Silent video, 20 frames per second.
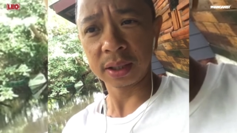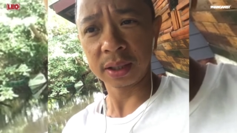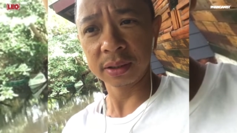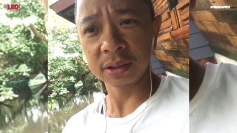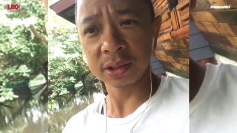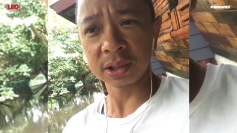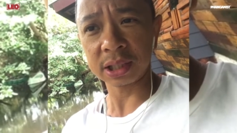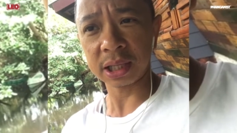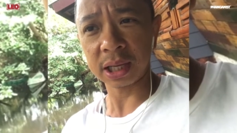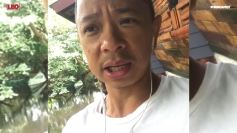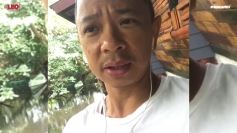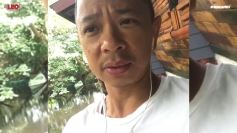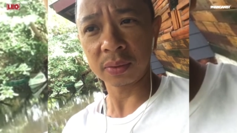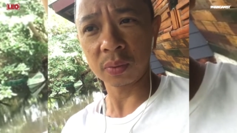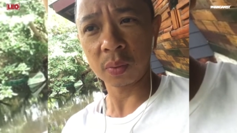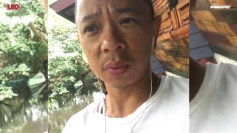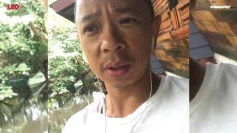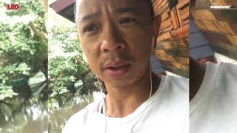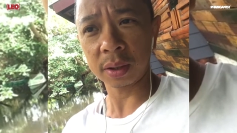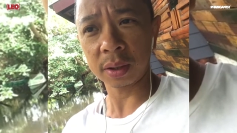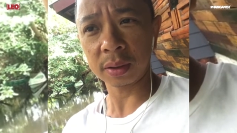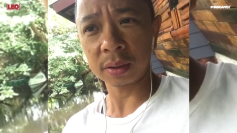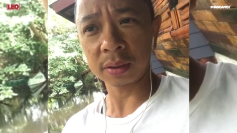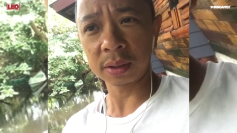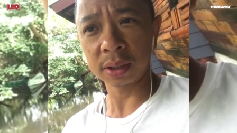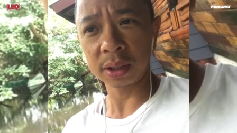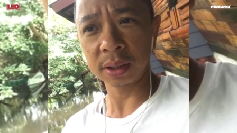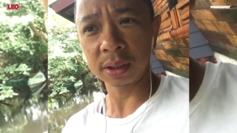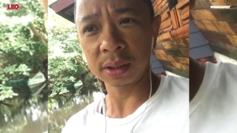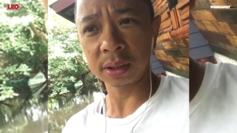to understand where
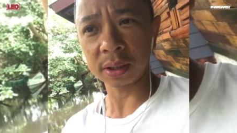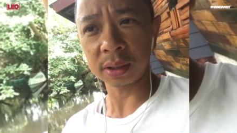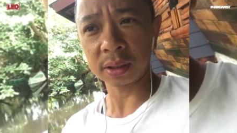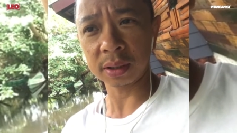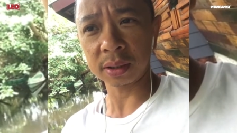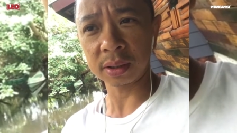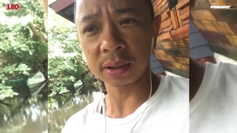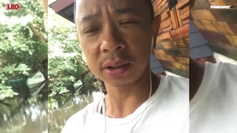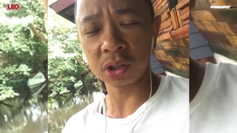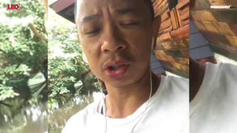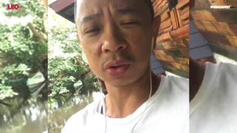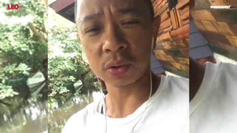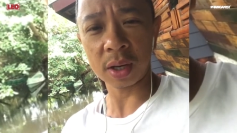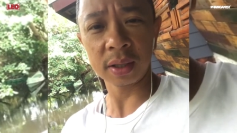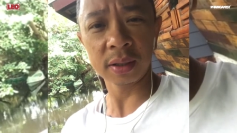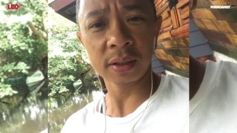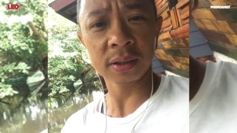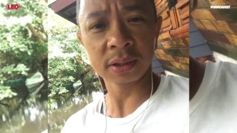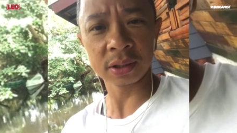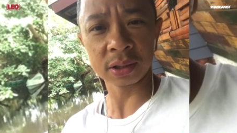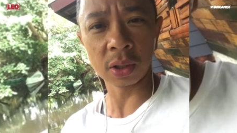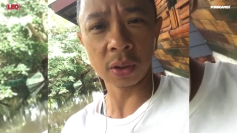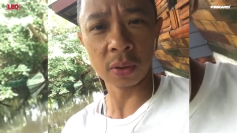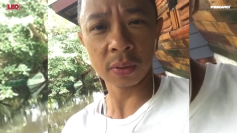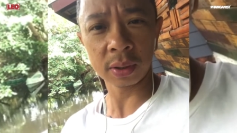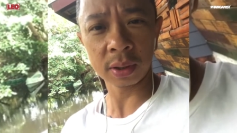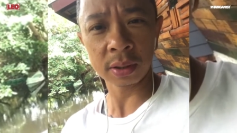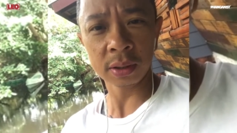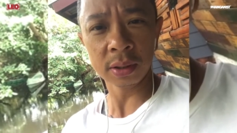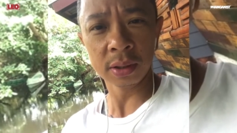the uh, trend is
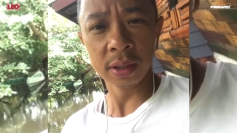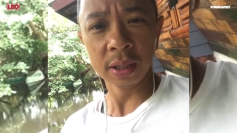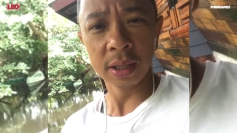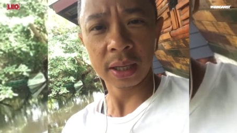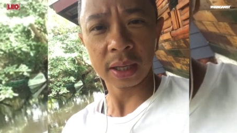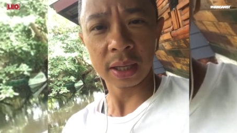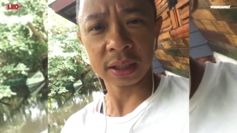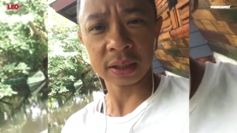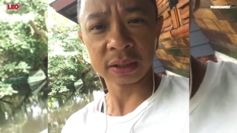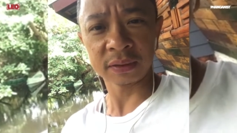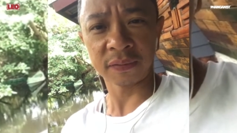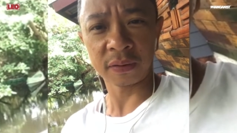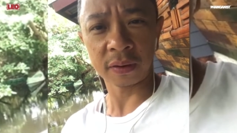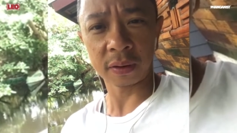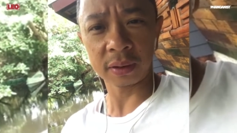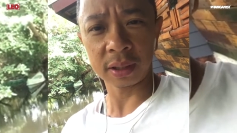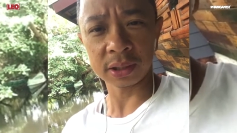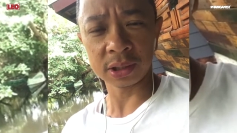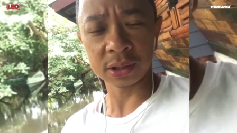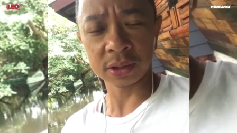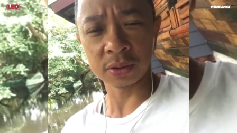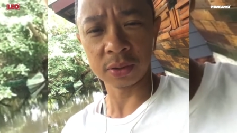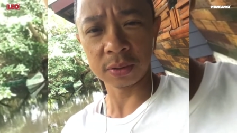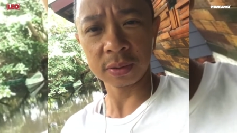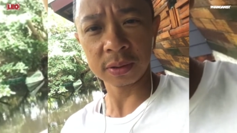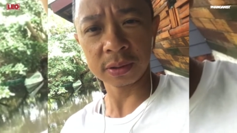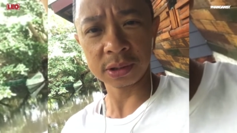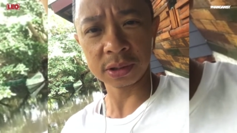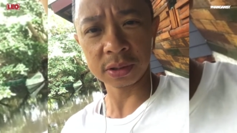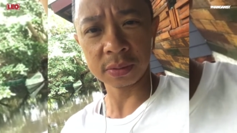going as far as
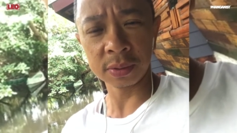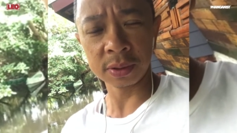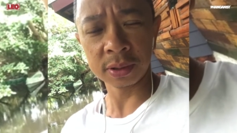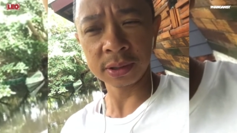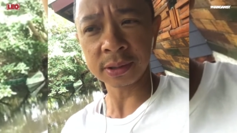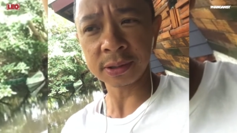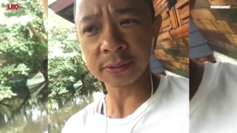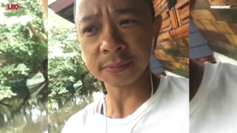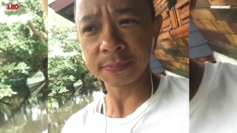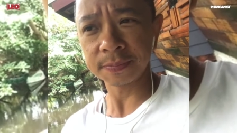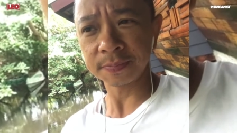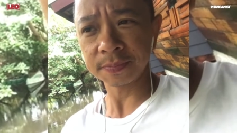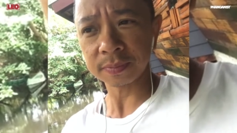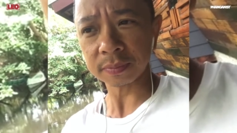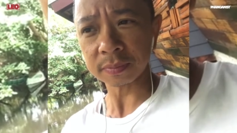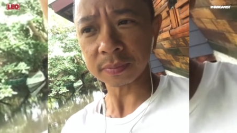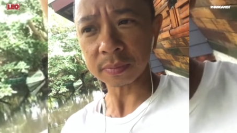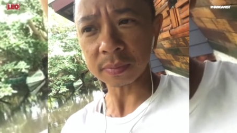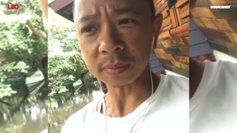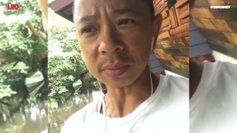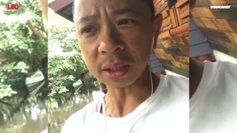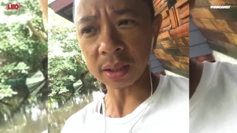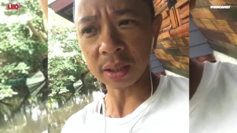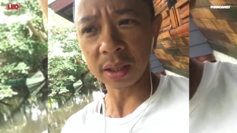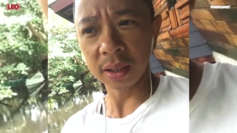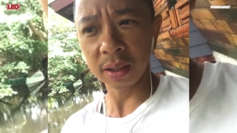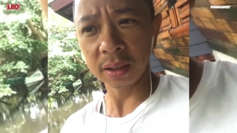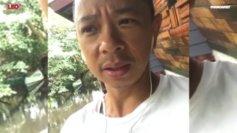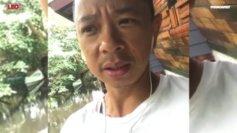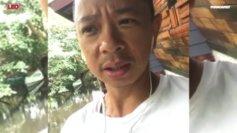tourism is,
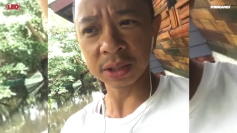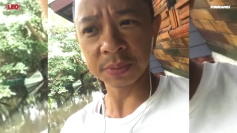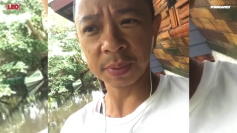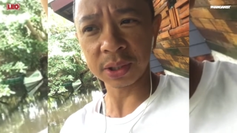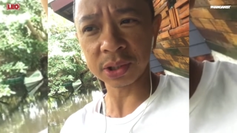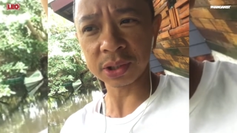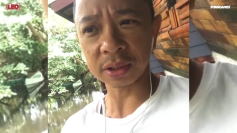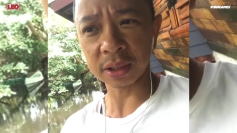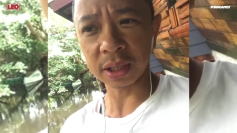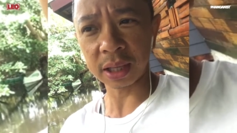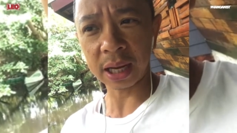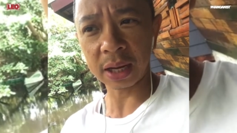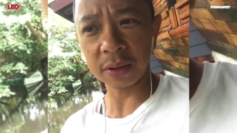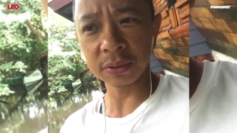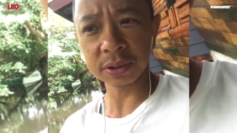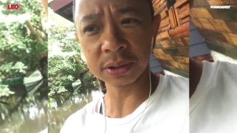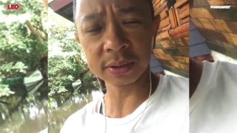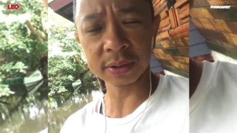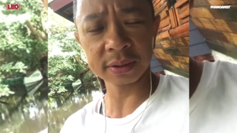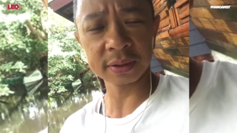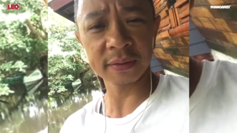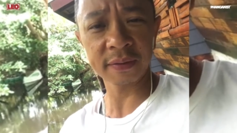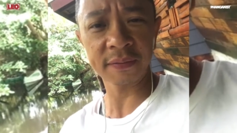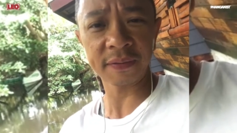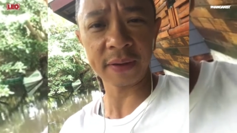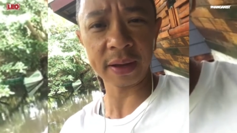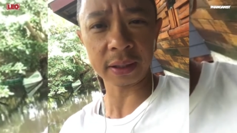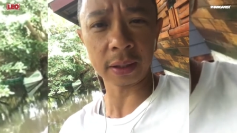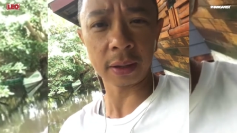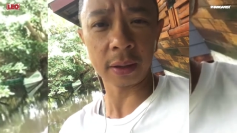uh, especially how it's going to
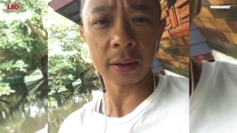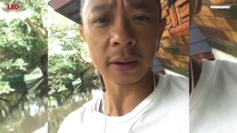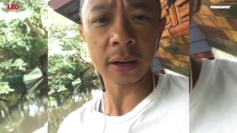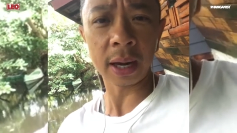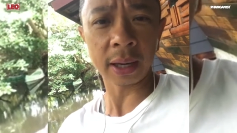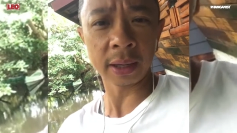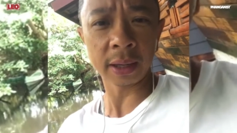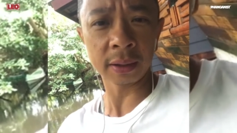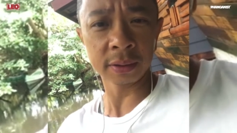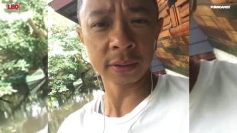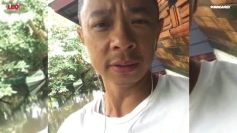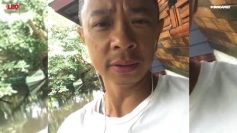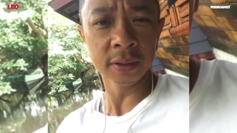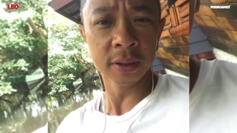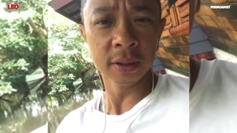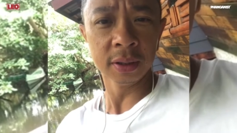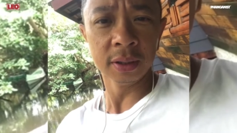affect our island